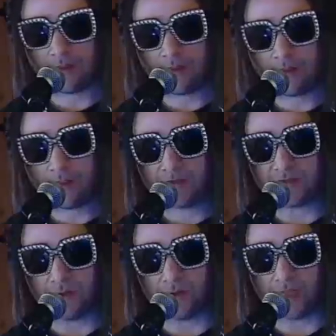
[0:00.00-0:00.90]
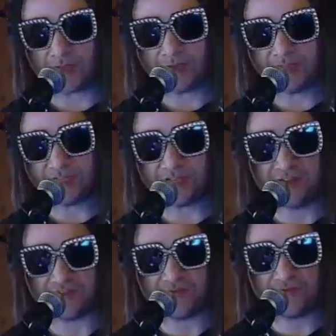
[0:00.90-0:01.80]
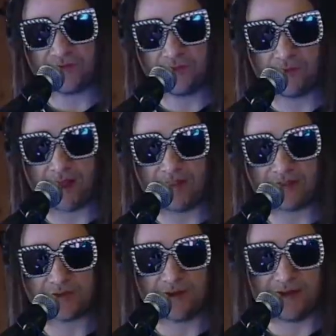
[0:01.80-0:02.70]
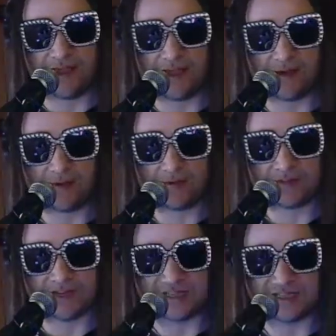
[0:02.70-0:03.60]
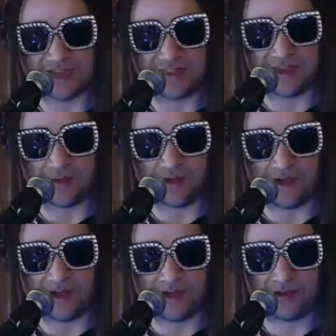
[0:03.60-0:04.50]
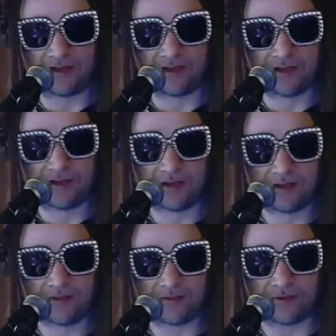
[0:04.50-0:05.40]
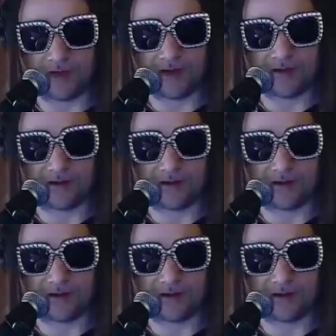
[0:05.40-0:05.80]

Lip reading: So X position is to the right of the screen now. It's going to stay that way through here.